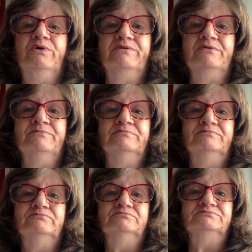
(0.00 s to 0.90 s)
with them
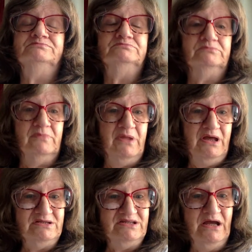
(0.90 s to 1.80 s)

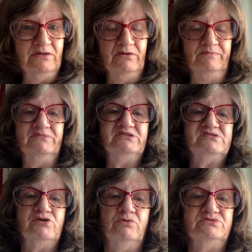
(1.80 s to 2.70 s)
and tell them this
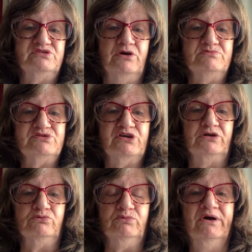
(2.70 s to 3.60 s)
so-and-so is
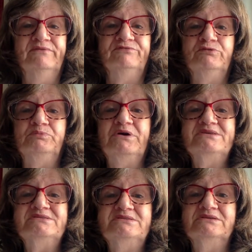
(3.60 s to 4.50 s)
going to run for
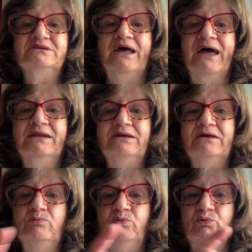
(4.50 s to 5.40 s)
president and
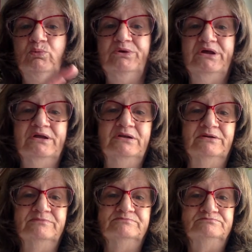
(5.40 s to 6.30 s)
he will
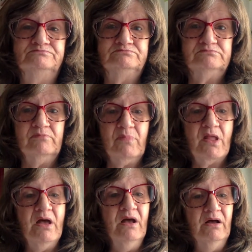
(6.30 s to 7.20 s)
win.
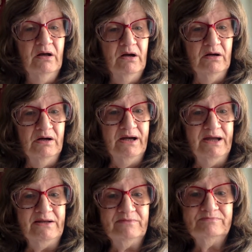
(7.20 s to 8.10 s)
All
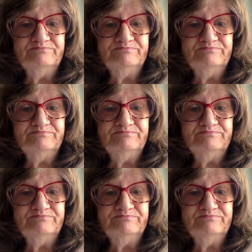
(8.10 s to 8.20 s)
right.